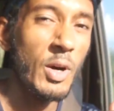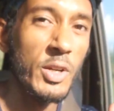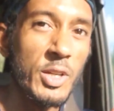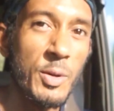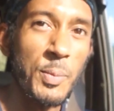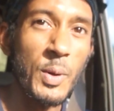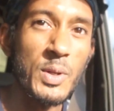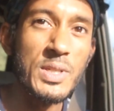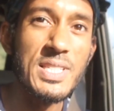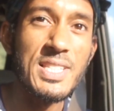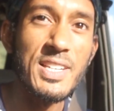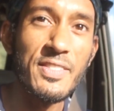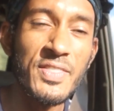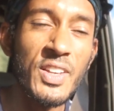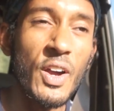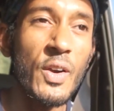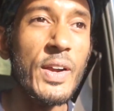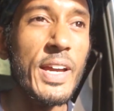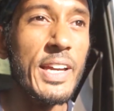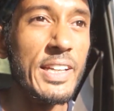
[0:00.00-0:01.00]
but on a positive
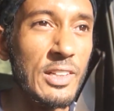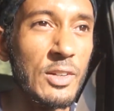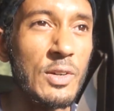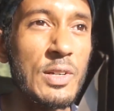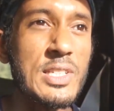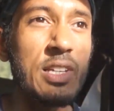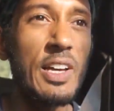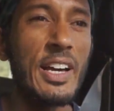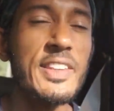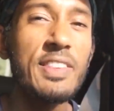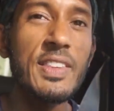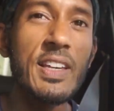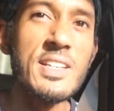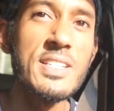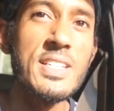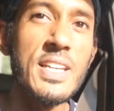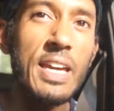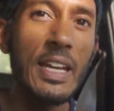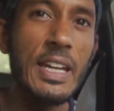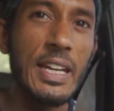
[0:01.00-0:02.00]
note it looks like
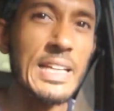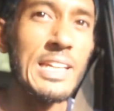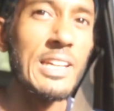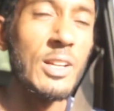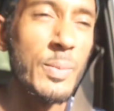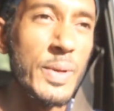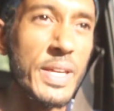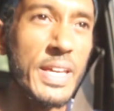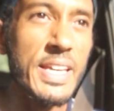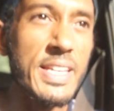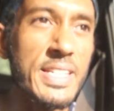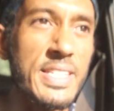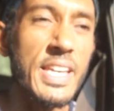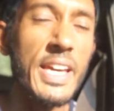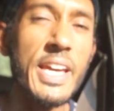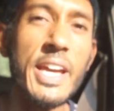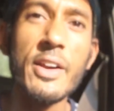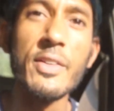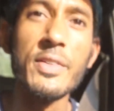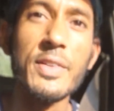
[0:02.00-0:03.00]
things are getting a little bit
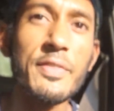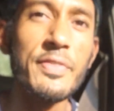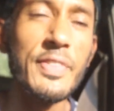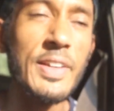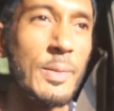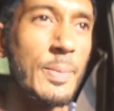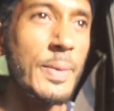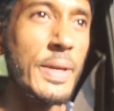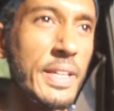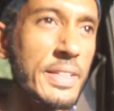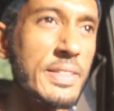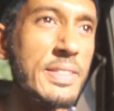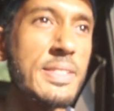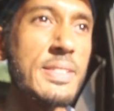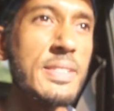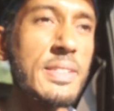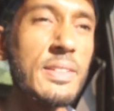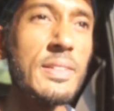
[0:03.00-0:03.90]
easier here in the Philippines